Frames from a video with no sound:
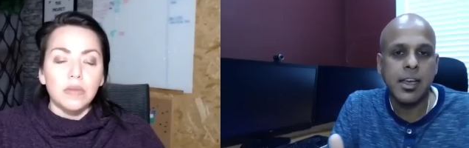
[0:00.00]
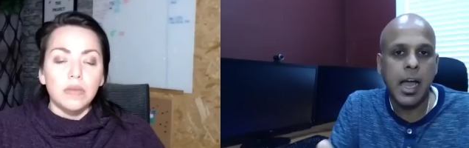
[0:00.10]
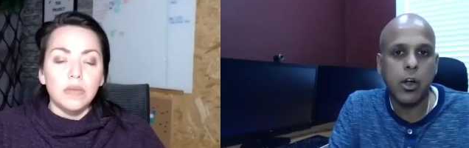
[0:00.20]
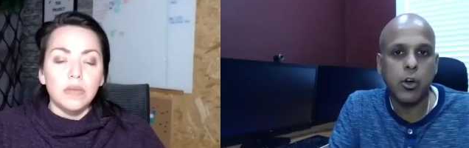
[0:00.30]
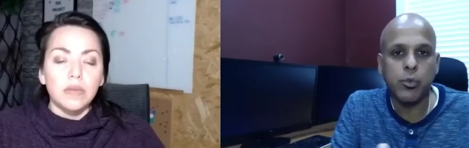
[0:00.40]

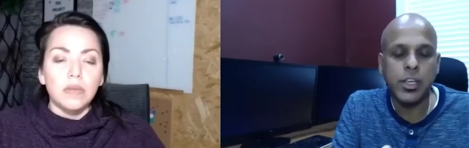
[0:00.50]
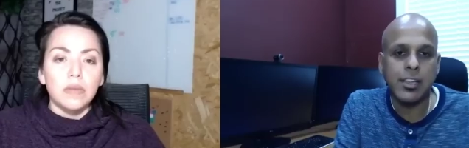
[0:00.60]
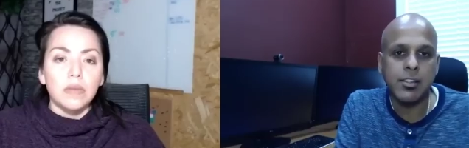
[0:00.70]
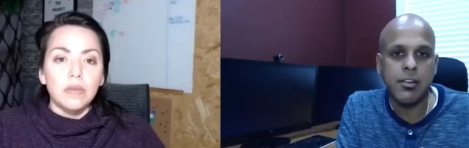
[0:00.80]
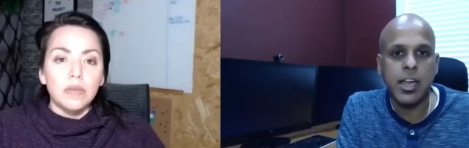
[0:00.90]
Speaker 1: how do we
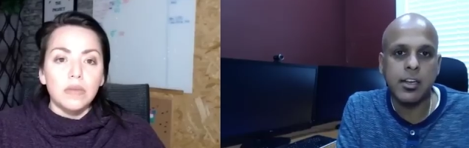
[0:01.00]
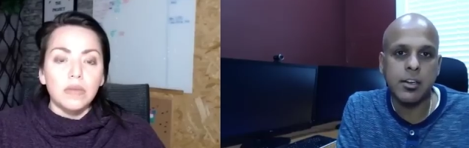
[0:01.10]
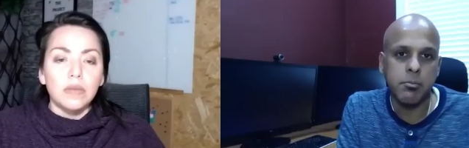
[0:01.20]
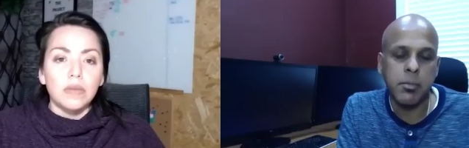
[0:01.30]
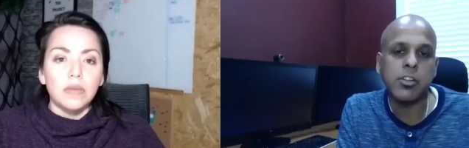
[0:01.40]
get the
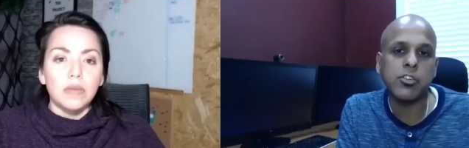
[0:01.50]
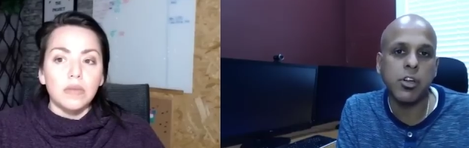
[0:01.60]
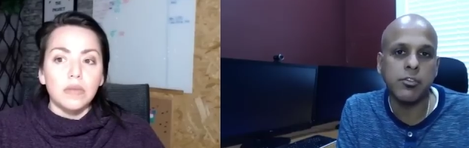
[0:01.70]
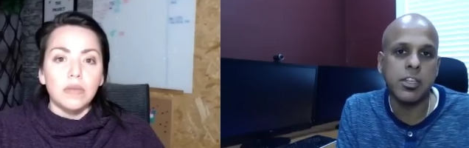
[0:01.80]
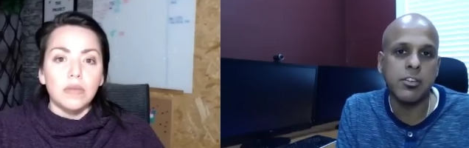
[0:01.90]
right
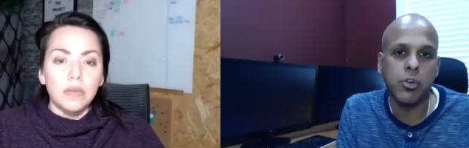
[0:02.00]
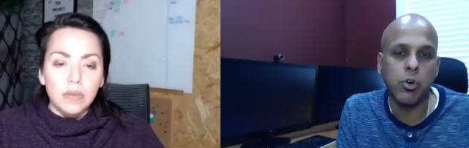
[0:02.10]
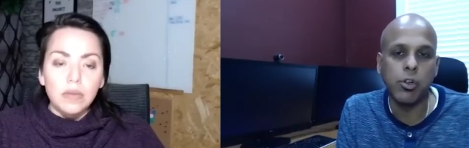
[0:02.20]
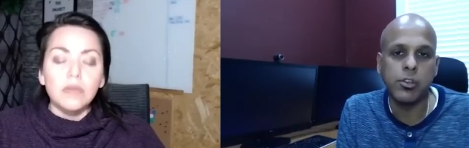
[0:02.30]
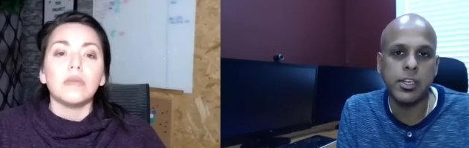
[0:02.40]
mix of these
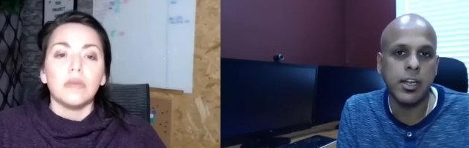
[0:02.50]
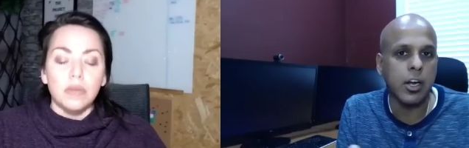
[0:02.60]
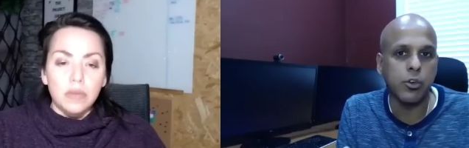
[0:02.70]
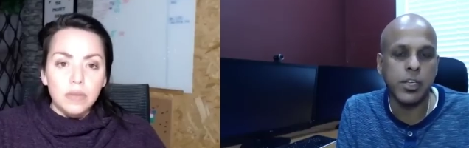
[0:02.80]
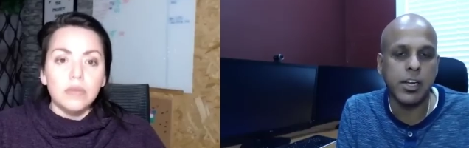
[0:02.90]
goals and
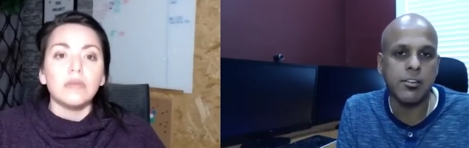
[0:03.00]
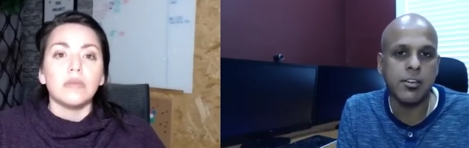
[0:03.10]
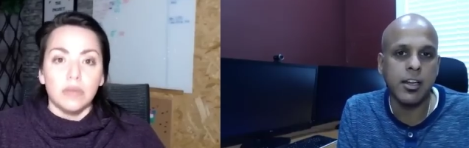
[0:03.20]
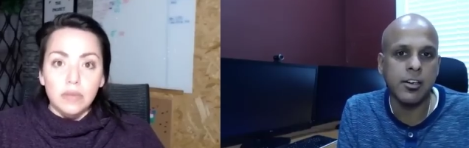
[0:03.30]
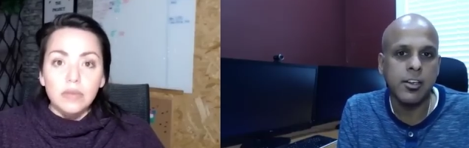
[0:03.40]
how do we get
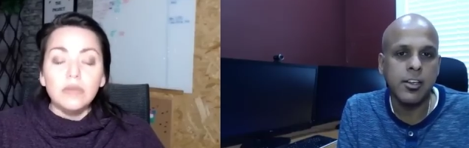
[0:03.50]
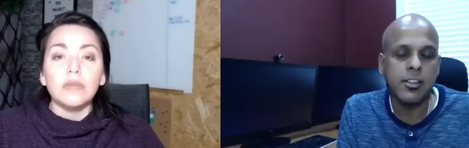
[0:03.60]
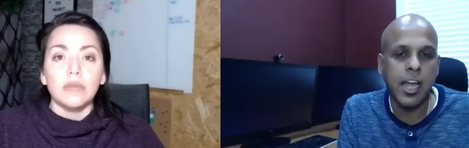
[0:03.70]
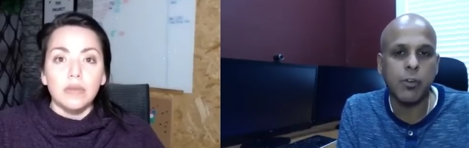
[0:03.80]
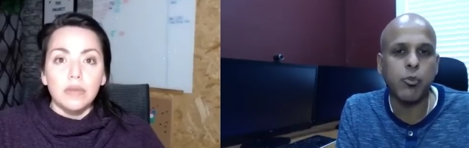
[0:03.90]
started
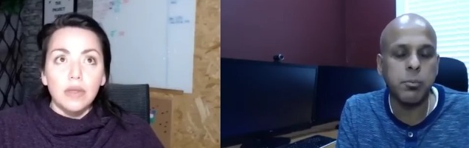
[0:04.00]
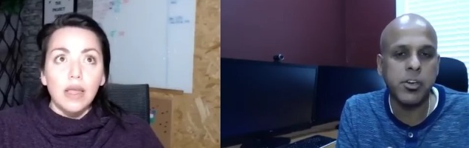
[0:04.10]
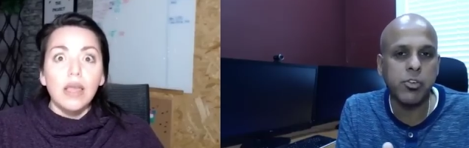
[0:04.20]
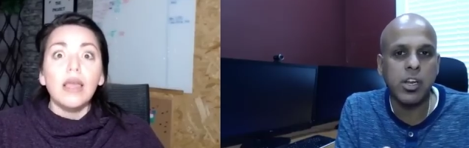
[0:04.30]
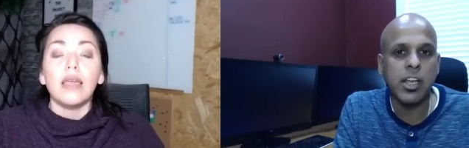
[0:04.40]
that will
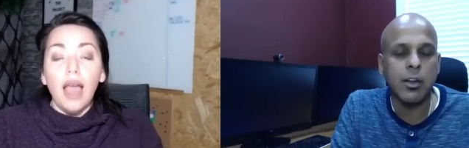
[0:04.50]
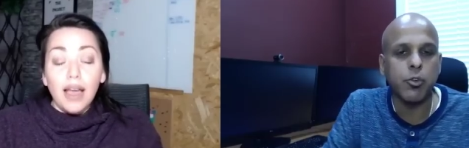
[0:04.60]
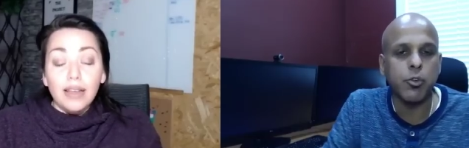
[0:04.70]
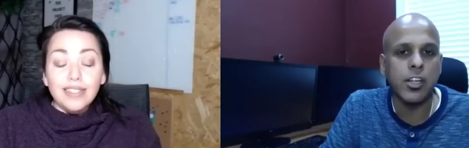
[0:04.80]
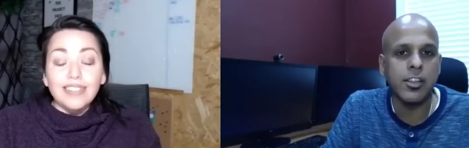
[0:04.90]
be really yes.
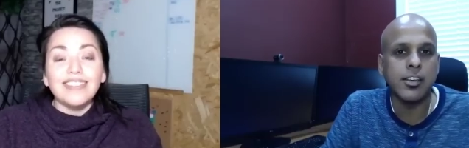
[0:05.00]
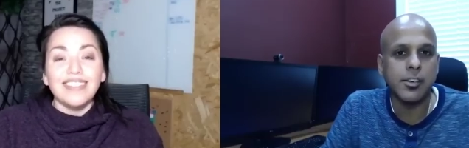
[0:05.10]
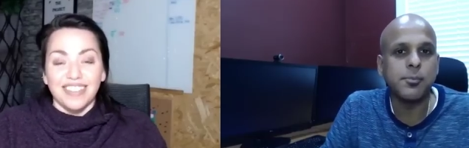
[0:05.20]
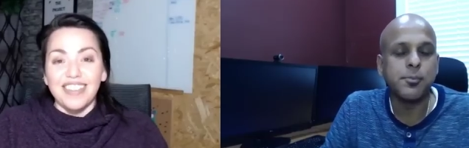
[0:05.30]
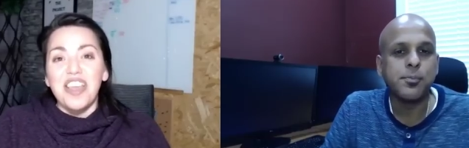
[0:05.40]
helpful i think
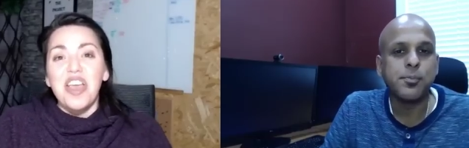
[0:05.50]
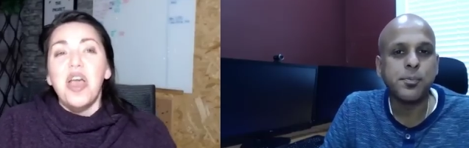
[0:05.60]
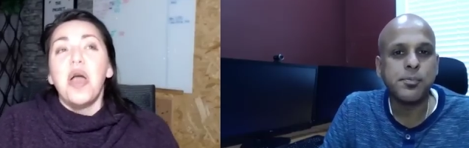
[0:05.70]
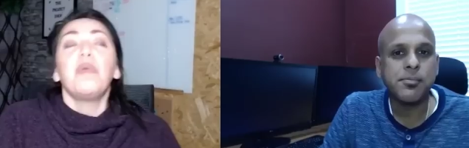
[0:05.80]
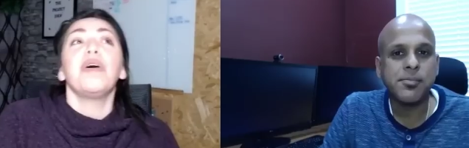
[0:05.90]

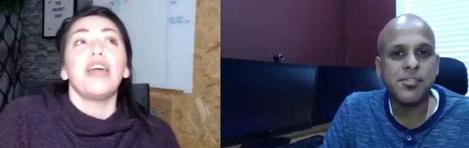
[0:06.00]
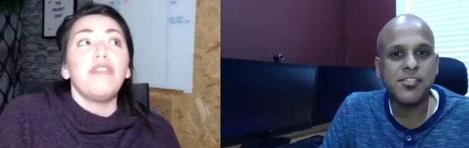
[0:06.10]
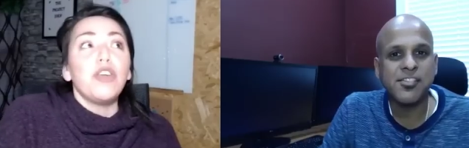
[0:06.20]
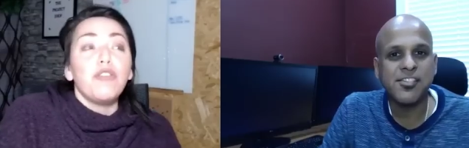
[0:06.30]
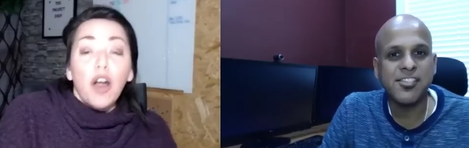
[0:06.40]
Speaker 2: well
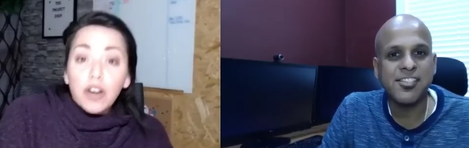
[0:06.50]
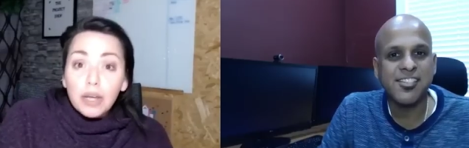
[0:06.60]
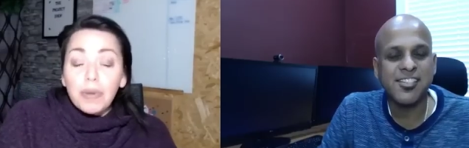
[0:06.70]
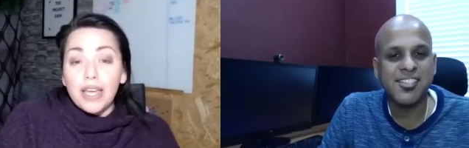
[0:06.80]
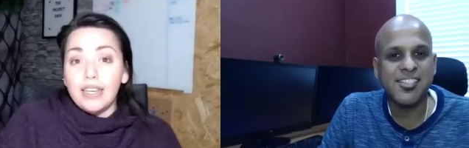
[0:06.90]
if you've
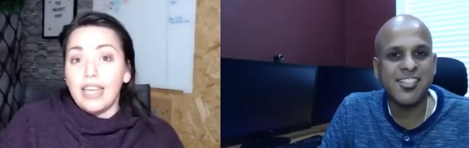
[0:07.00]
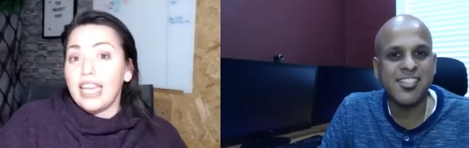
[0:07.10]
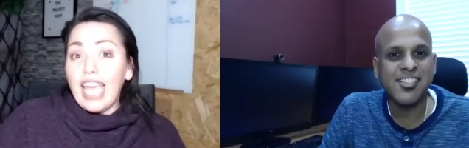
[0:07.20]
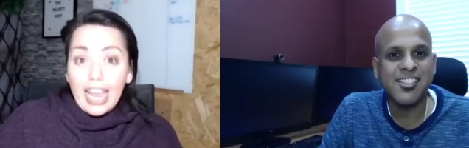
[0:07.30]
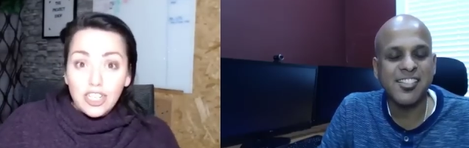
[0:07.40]
already been
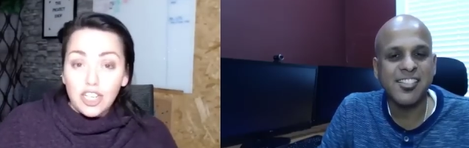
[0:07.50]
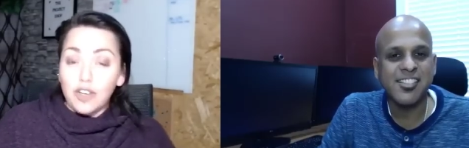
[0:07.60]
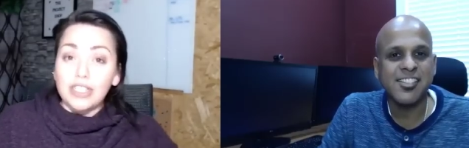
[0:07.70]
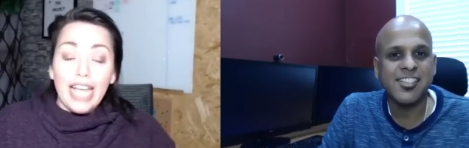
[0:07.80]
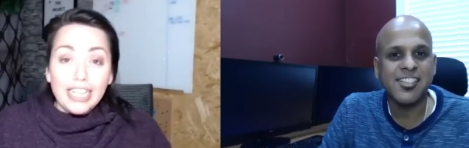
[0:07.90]
engaging
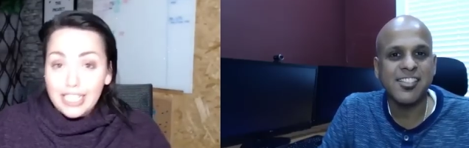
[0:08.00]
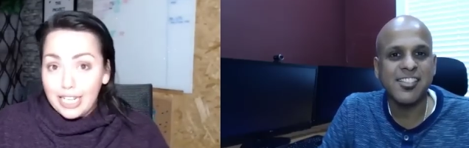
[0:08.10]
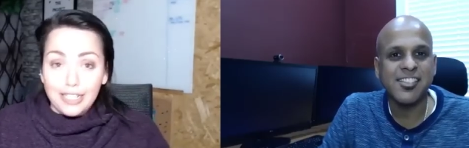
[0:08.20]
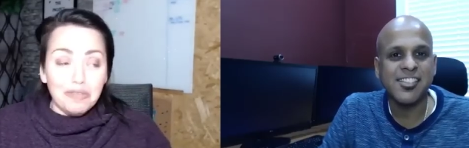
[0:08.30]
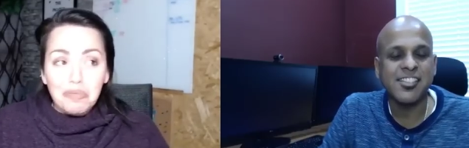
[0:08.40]
or
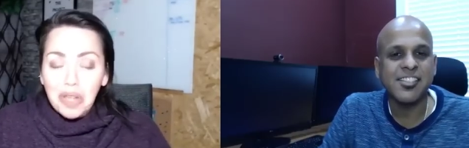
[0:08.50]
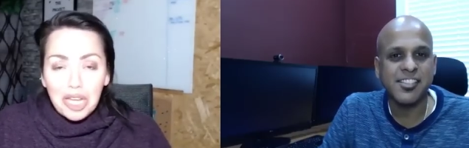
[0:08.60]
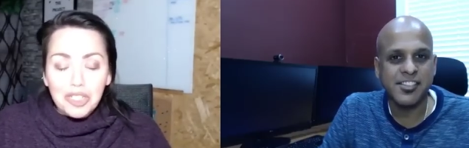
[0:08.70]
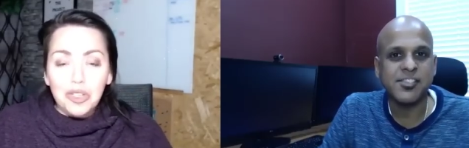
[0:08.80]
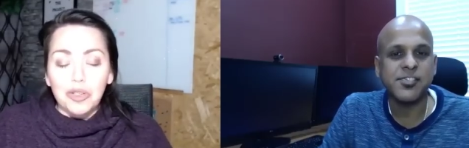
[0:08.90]
testing
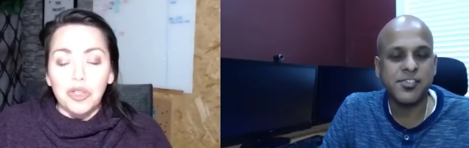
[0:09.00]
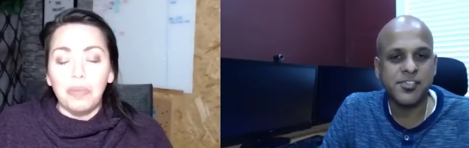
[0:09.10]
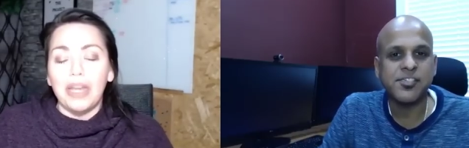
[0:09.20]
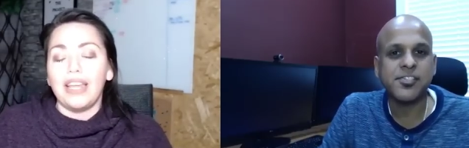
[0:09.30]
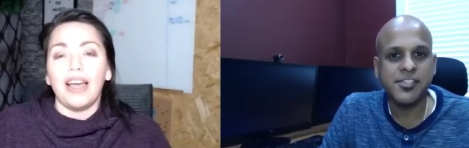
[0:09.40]
in social
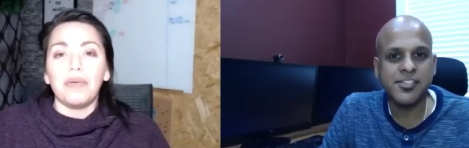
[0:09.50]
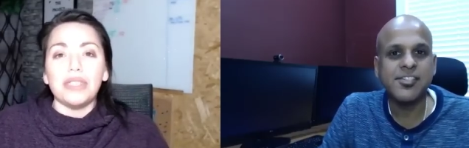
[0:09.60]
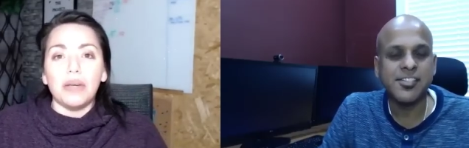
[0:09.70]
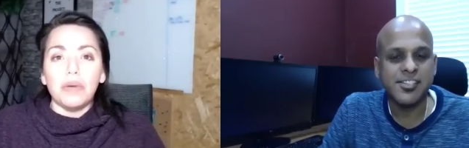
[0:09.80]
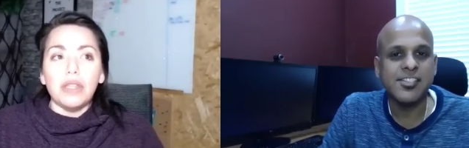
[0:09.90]
media i would
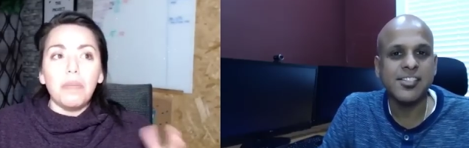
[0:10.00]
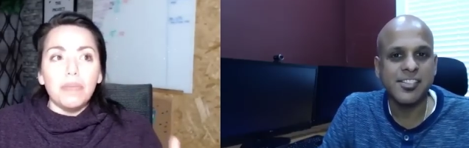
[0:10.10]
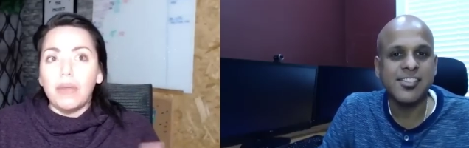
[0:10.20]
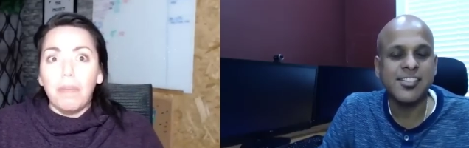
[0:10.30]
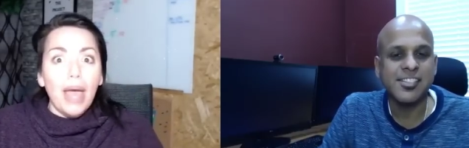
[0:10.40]
say one of the,
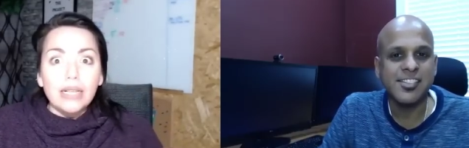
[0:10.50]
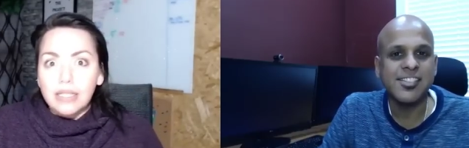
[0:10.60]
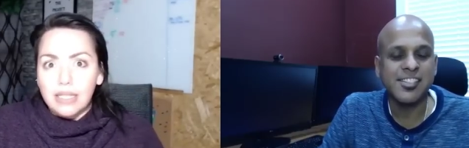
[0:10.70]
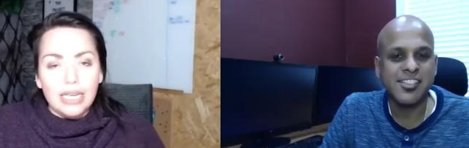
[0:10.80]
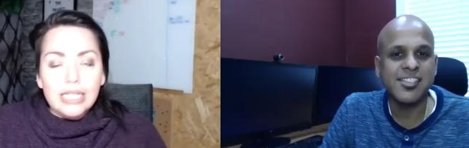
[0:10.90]
the
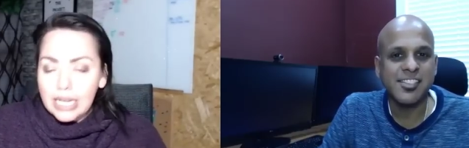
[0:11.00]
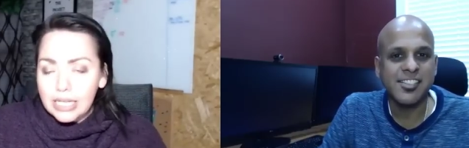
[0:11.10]
best easiest